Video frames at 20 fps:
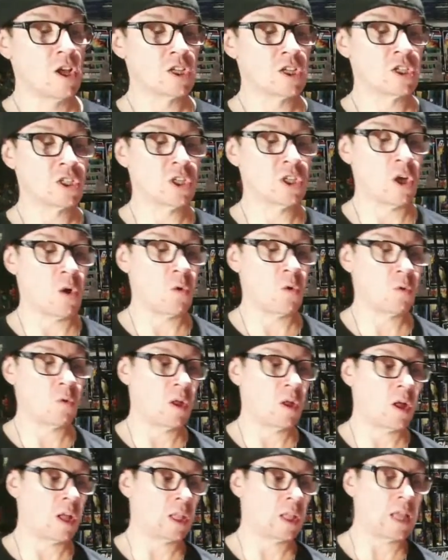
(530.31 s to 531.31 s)
So
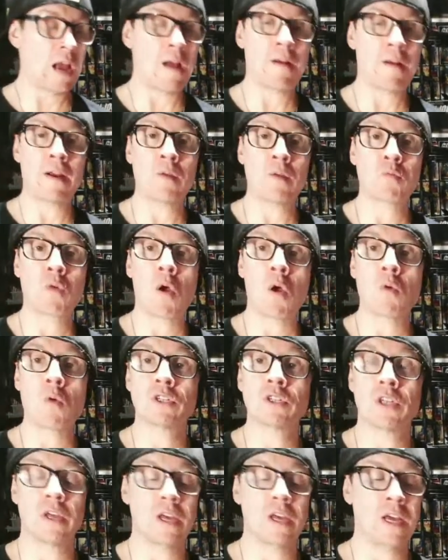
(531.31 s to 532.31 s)
Larry
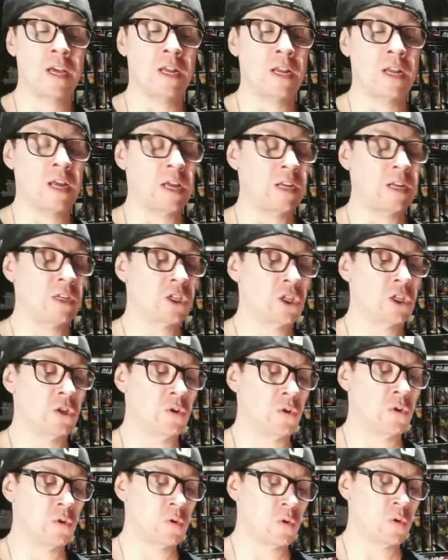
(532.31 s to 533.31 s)
wrote it
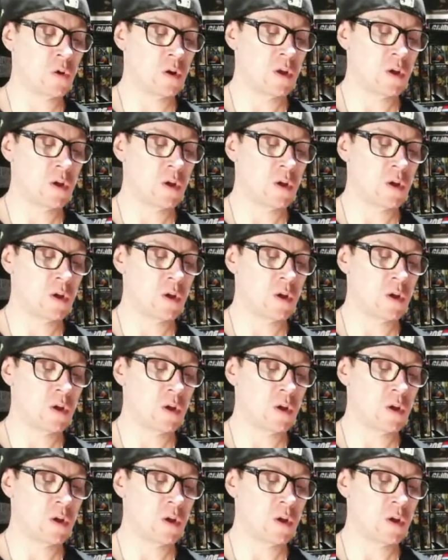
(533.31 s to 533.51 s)
into